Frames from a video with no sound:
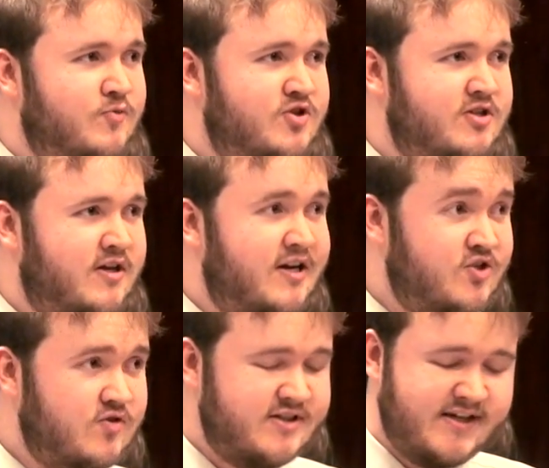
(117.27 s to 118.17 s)
much in a
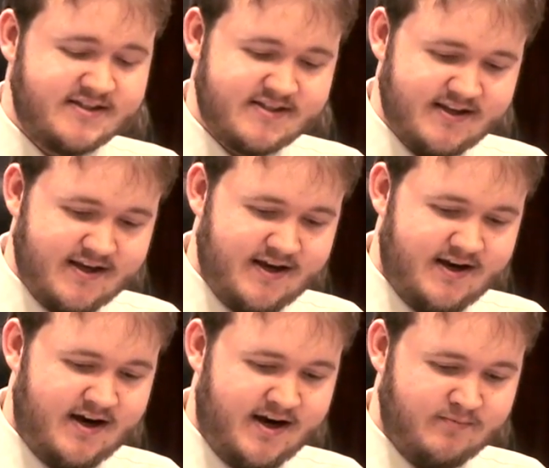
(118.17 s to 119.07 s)
literal sense,
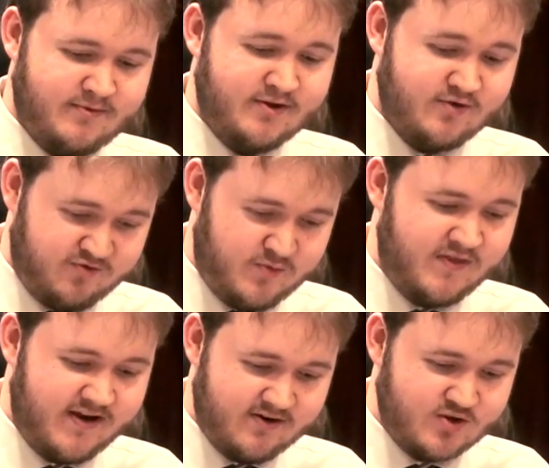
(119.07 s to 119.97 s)
although I've
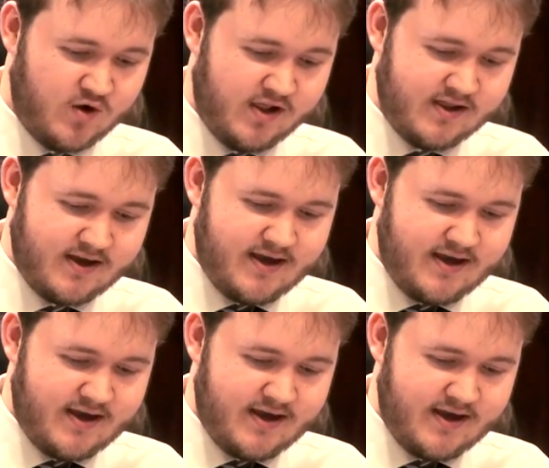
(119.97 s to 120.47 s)
been there as well.